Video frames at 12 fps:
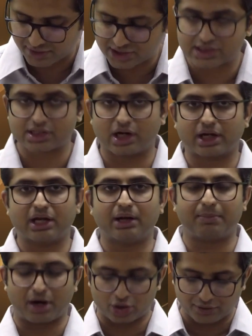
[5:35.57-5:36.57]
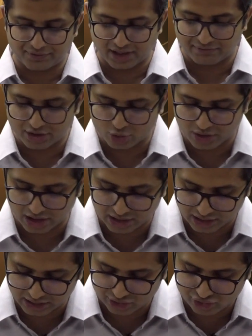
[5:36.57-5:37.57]
which is again a part of revenue
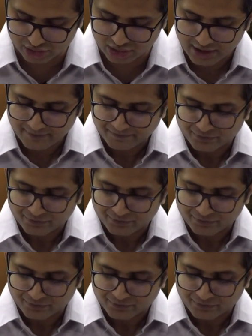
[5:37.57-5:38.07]
recognition,